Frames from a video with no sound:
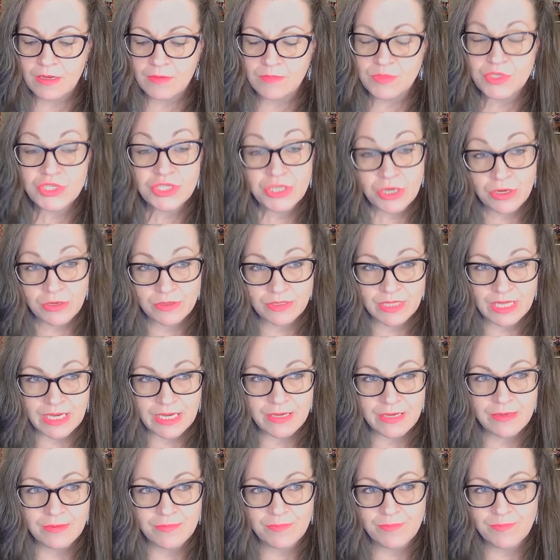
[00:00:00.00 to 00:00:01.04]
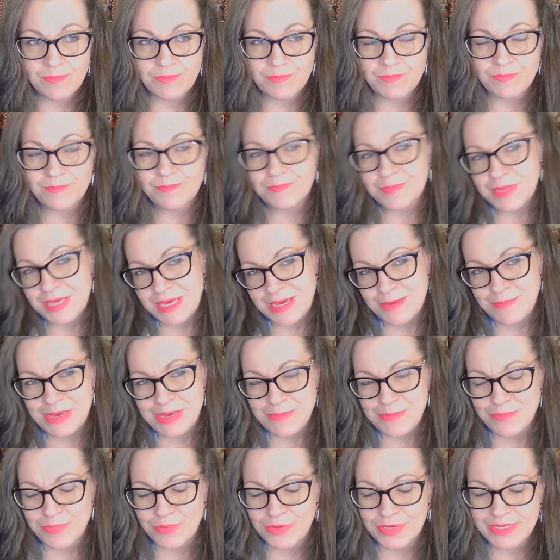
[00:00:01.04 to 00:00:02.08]
Shirley,
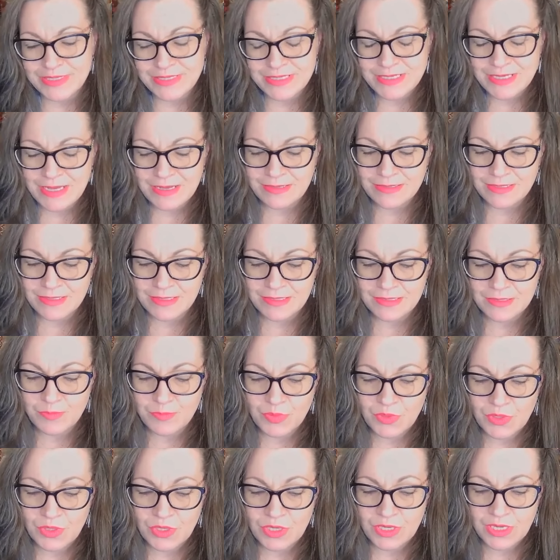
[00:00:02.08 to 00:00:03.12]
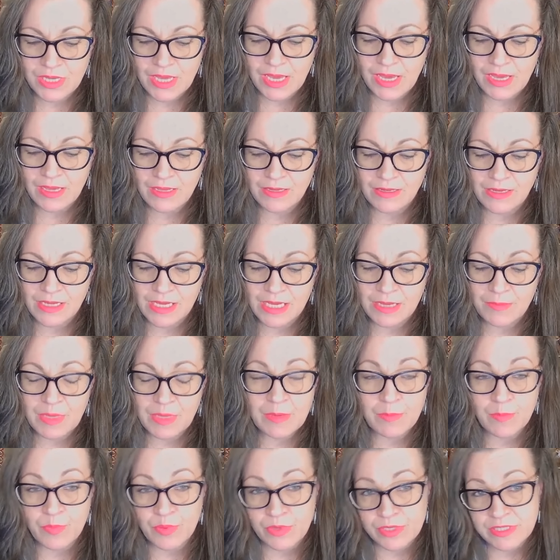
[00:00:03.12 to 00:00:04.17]
M.M. Princess's book, and
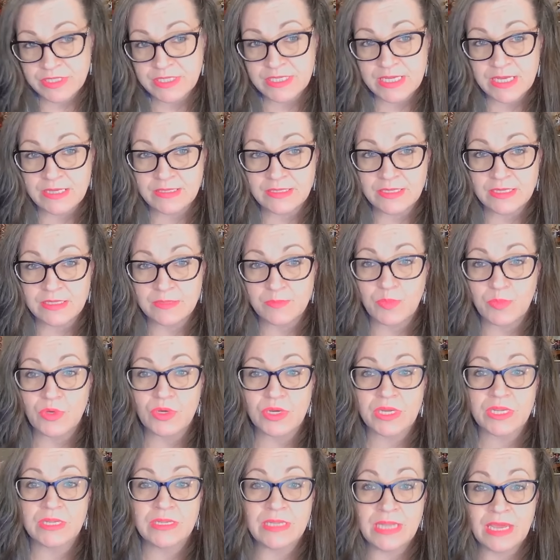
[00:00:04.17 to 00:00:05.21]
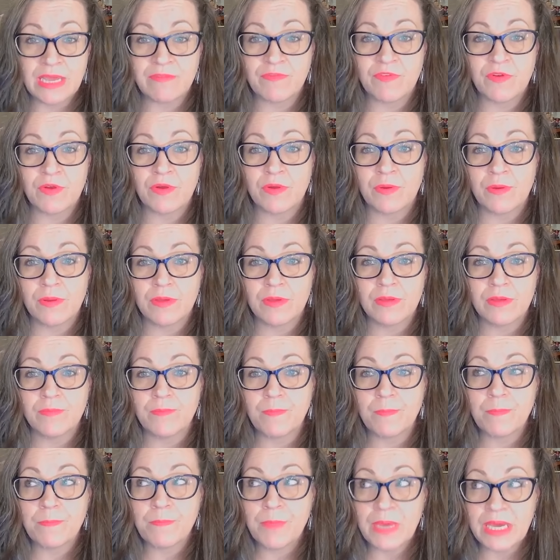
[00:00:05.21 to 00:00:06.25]
M.M. Princess's book never
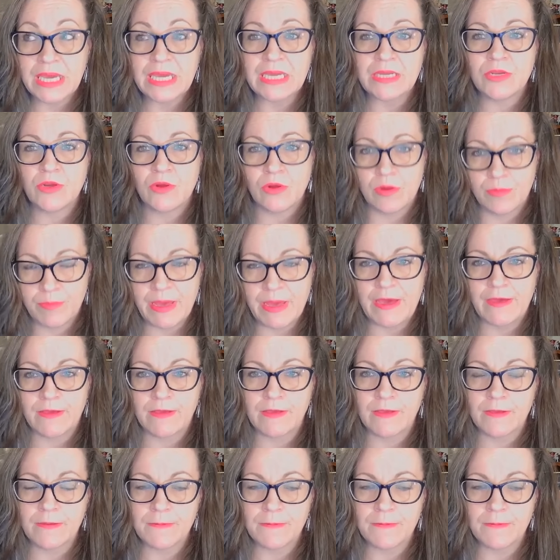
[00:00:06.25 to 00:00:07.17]
paid her back.